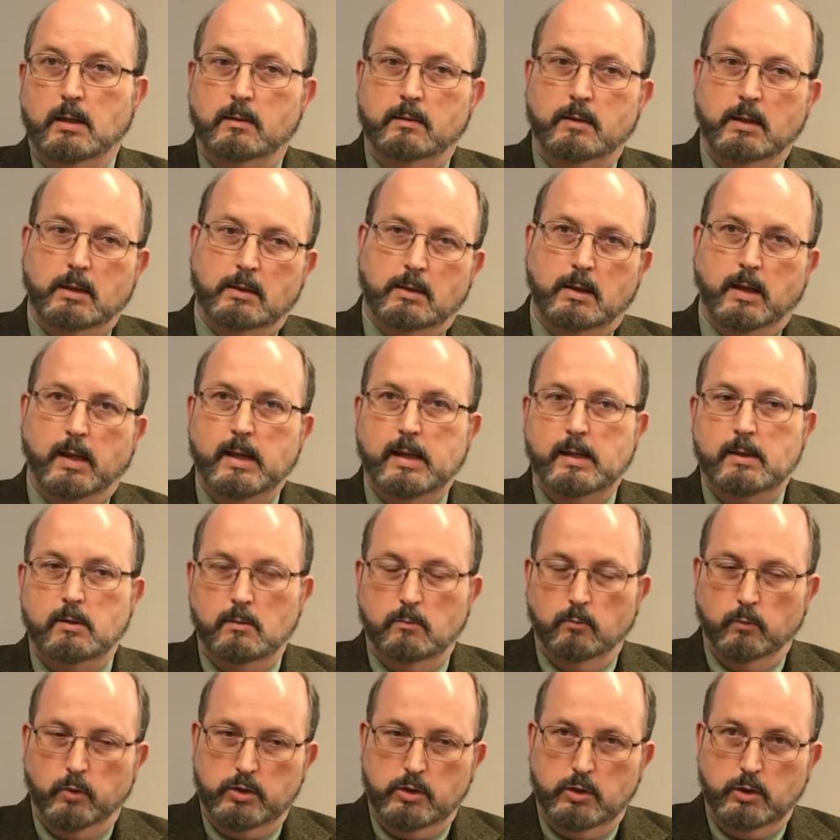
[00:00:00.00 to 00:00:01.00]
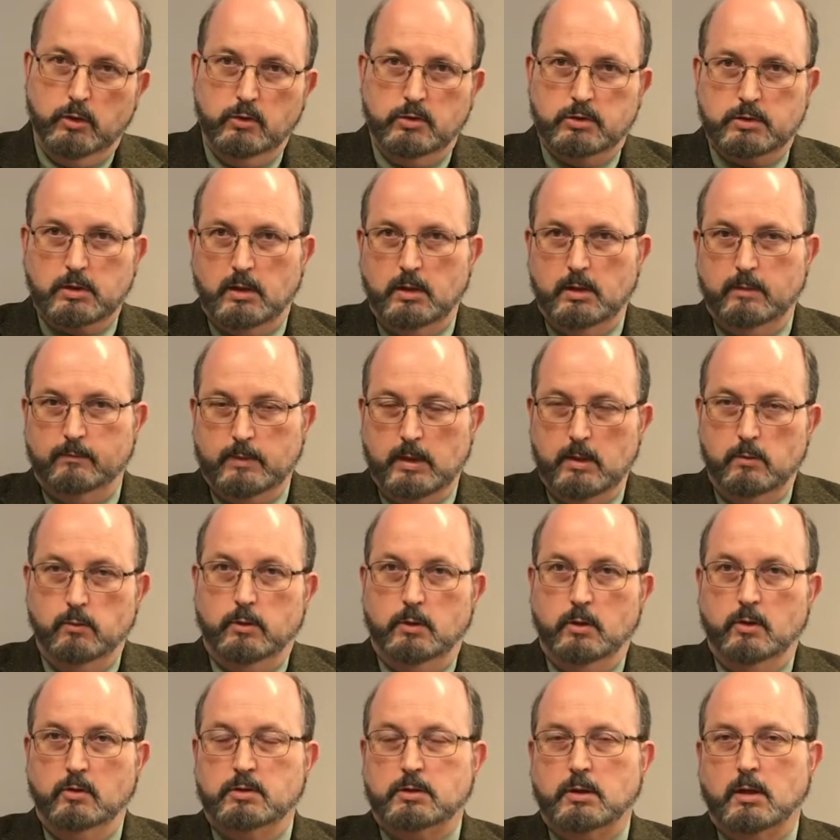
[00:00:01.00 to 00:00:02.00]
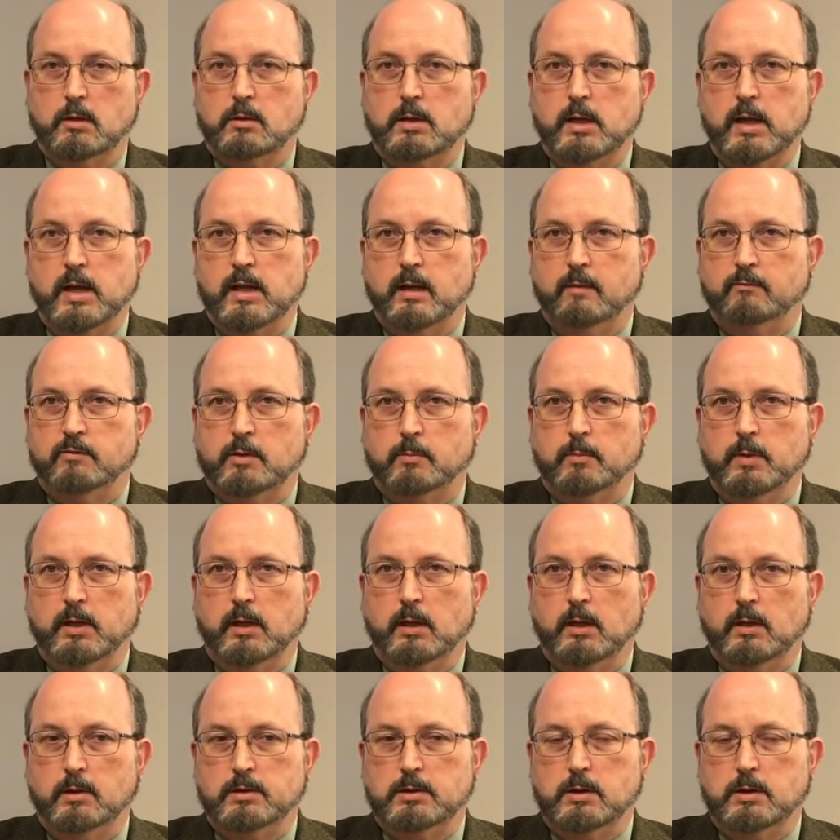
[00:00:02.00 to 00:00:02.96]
that they reduce if they reduce our TANF spending.